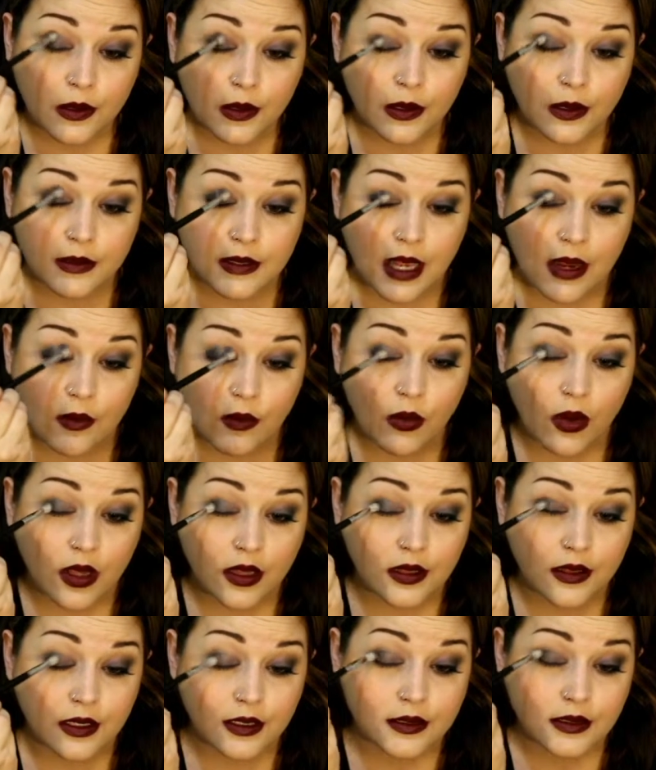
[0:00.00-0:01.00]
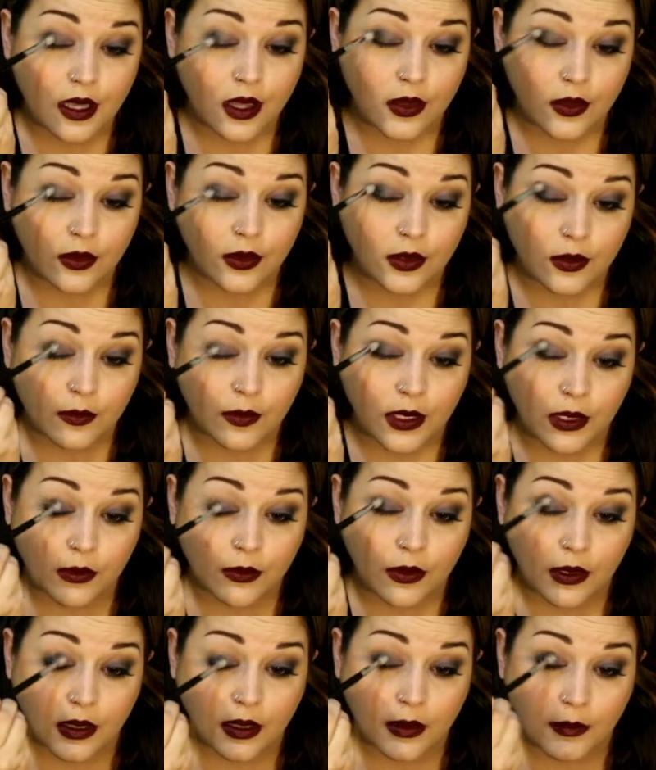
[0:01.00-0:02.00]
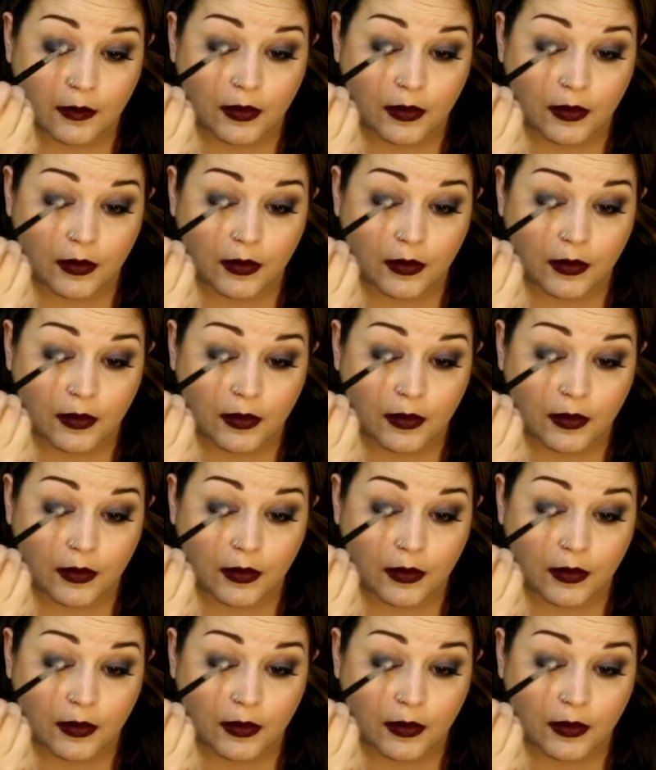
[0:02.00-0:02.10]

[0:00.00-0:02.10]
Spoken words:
because I want this color to be really